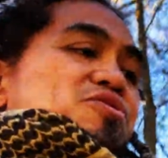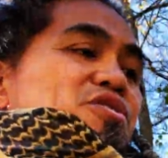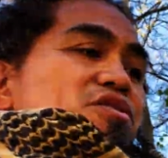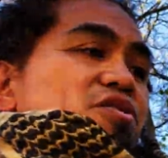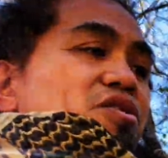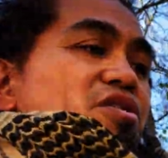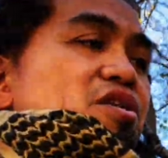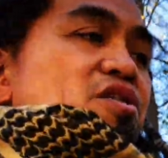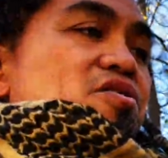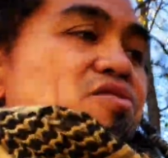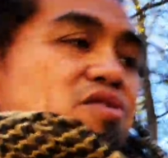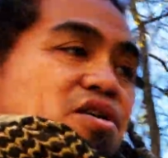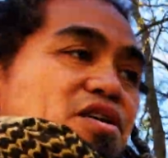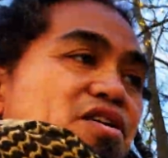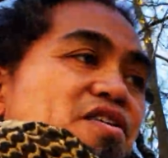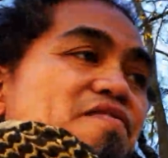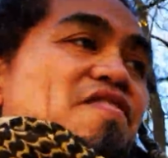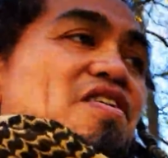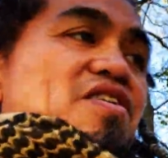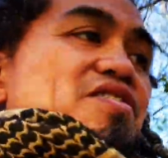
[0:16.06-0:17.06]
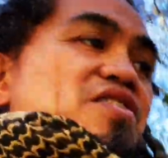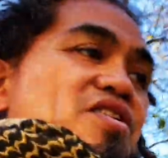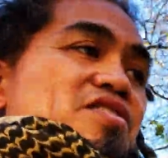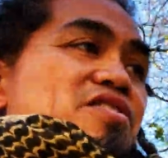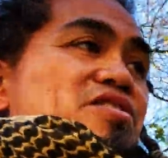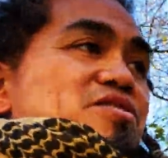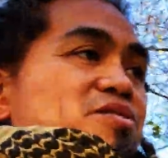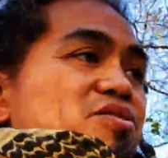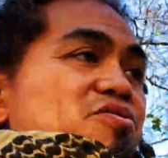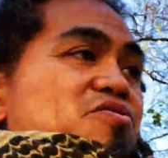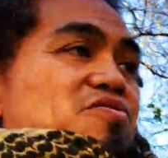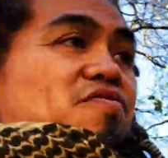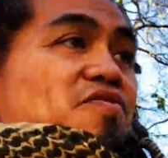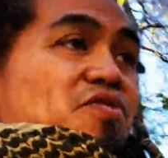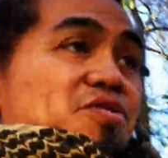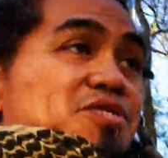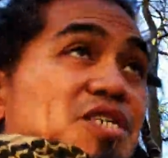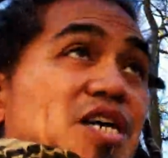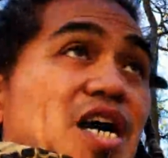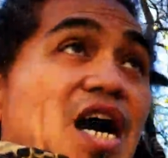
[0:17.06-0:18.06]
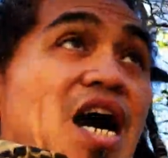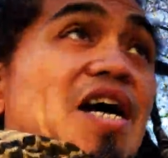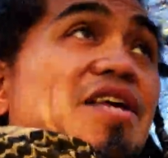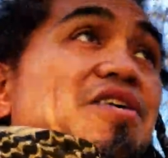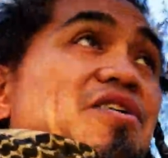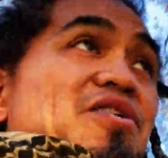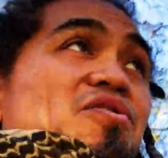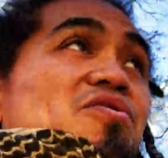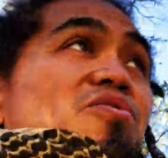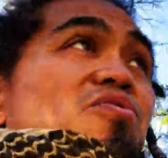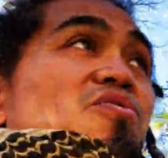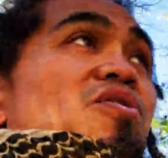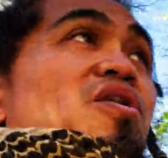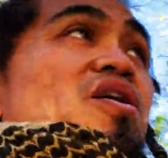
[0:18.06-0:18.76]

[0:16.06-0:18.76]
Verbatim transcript: into there, and I found out it's the University of Idaho